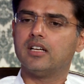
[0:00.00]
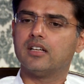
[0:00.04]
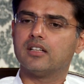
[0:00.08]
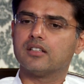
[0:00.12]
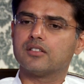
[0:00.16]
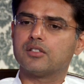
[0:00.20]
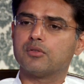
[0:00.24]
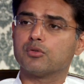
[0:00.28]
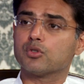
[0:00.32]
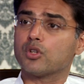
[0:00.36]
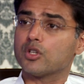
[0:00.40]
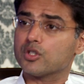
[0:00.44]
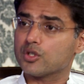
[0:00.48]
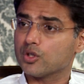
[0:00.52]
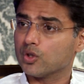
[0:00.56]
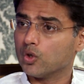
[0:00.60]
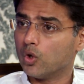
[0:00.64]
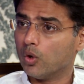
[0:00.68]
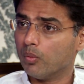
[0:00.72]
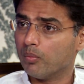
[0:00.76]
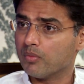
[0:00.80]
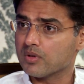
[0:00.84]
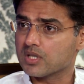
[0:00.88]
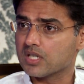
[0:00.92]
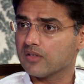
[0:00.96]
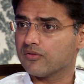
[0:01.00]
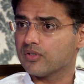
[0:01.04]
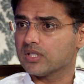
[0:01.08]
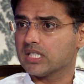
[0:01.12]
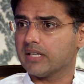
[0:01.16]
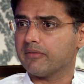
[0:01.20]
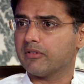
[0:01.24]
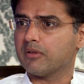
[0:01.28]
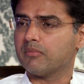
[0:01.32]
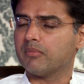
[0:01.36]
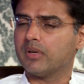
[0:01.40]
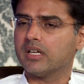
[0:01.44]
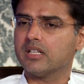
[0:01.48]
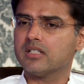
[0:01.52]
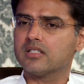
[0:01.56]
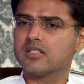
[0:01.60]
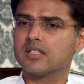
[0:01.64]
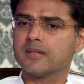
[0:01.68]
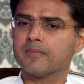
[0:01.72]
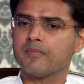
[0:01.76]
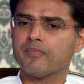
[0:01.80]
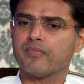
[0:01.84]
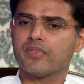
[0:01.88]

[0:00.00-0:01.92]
she was also the home minister for 7 months,